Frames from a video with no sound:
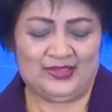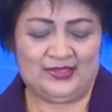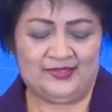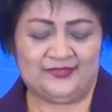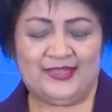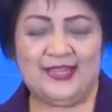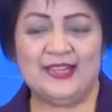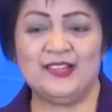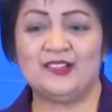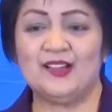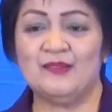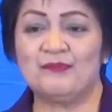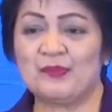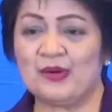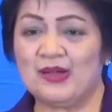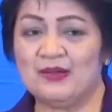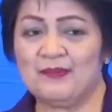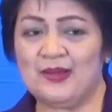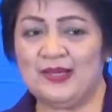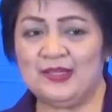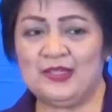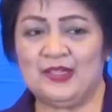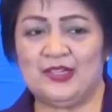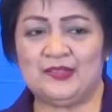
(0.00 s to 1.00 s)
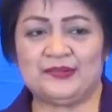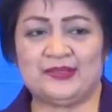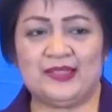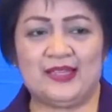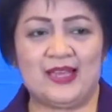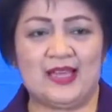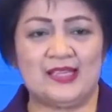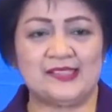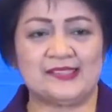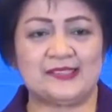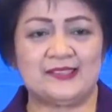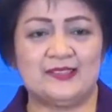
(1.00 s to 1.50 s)
Think of probiotic
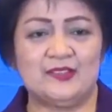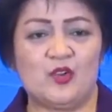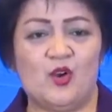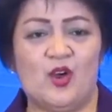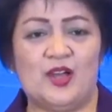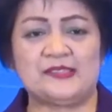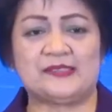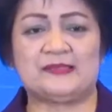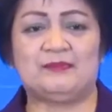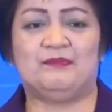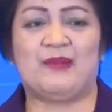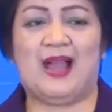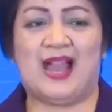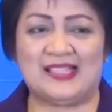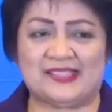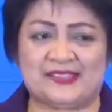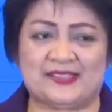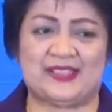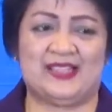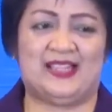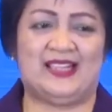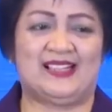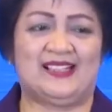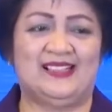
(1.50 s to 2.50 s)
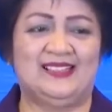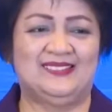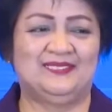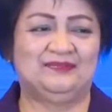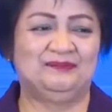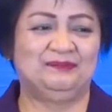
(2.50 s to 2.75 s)
as Ghostbuster.